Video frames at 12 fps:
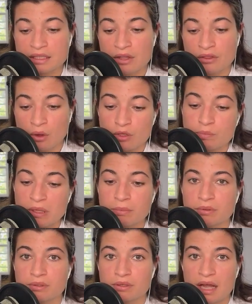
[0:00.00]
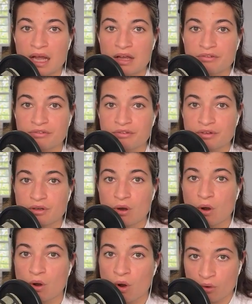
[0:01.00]
those people have
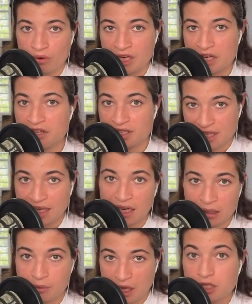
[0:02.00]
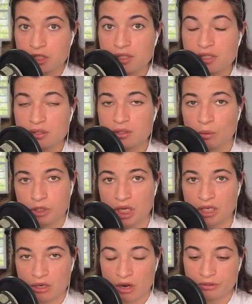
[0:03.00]
already the set adaptations, which I
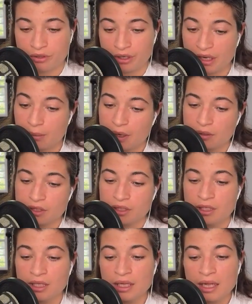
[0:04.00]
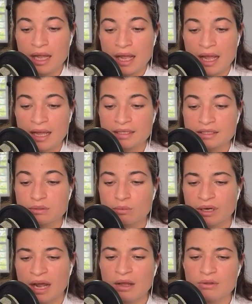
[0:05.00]
talked earlier about. And
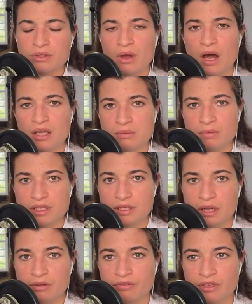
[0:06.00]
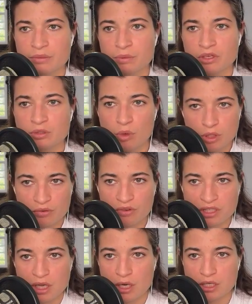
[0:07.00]
what I also ask myself is, because most of the
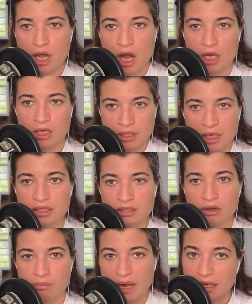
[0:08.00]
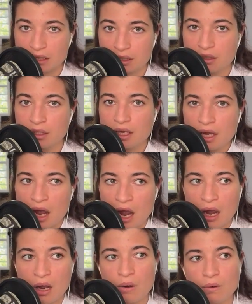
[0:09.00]
studies are conducted on men,
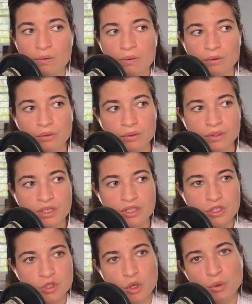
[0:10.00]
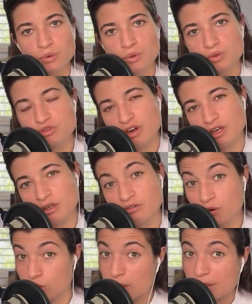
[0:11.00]
how good is zone 2 training
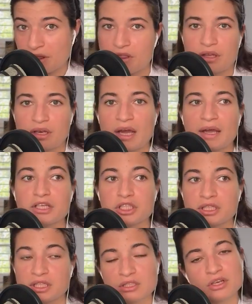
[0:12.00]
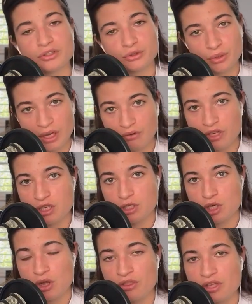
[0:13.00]
for women then? I actually did not do any research
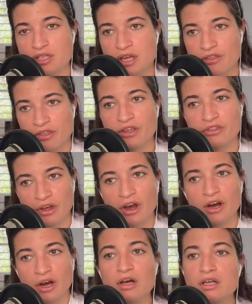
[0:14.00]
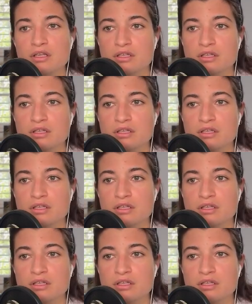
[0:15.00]
on this. I think there are